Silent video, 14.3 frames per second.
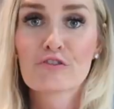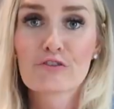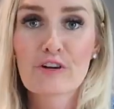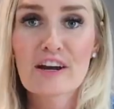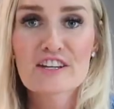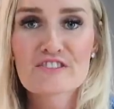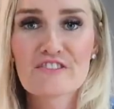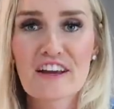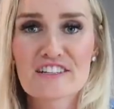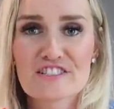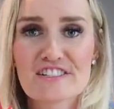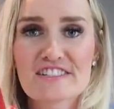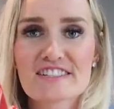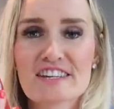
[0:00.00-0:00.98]
fresh
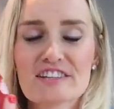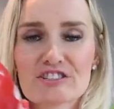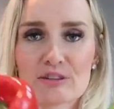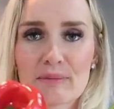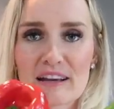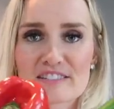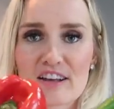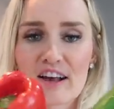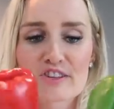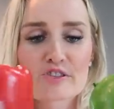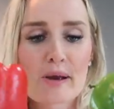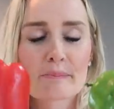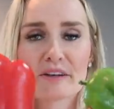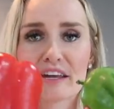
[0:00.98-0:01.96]
veggies to my sauce.
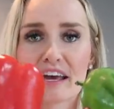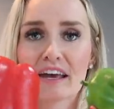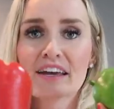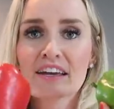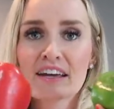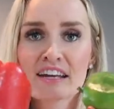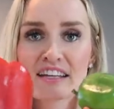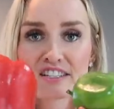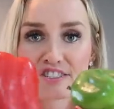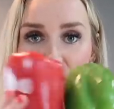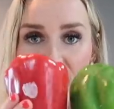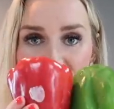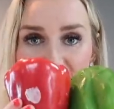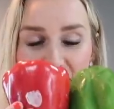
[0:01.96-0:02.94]
So I'm gonna
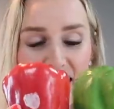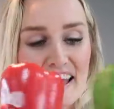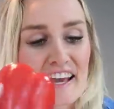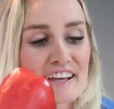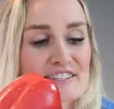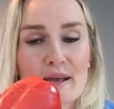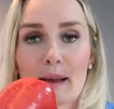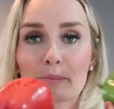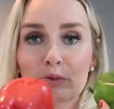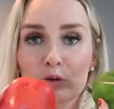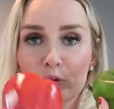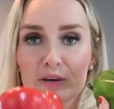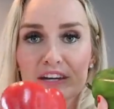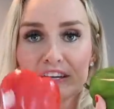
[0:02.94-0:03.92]
saute some
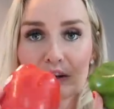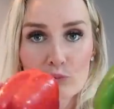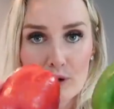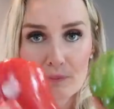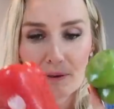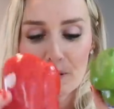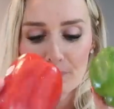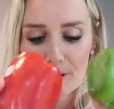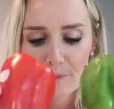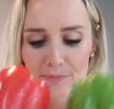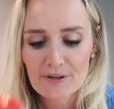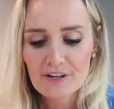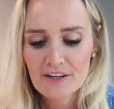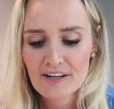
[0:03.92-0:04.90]
green and red bell
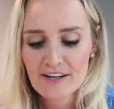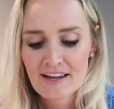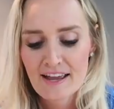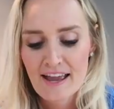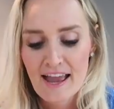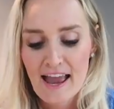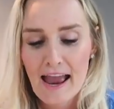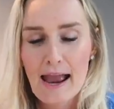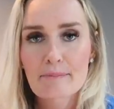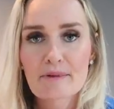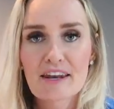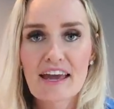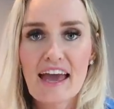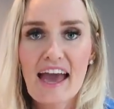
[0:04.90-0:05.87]
pepper. I'm
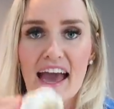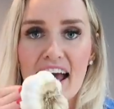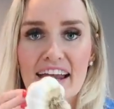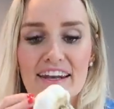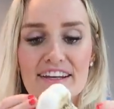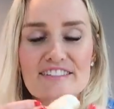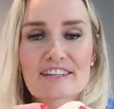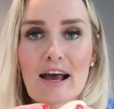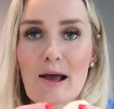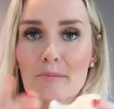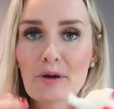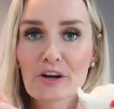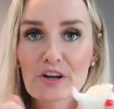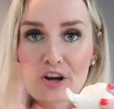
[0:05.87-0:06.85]
gonna add
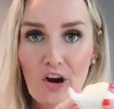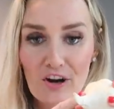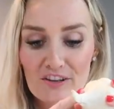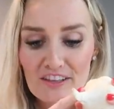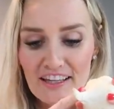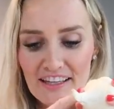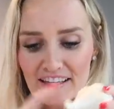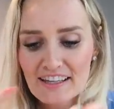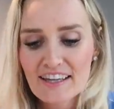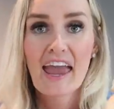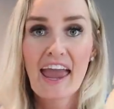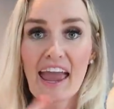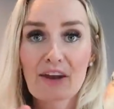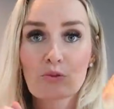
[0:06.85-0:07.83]
some garlic
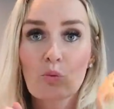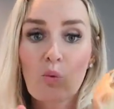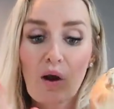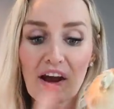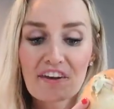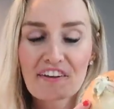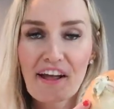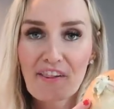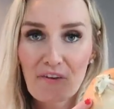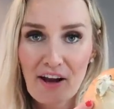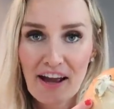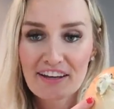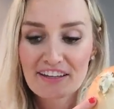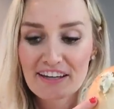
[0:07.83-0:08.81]
and one yellow
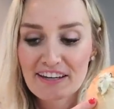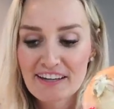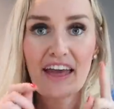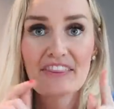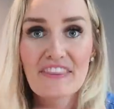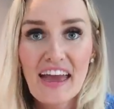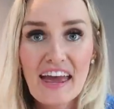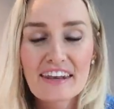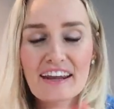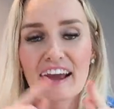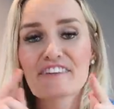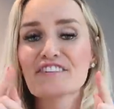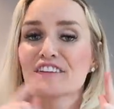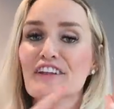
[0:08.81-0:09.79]
onion. And then I feel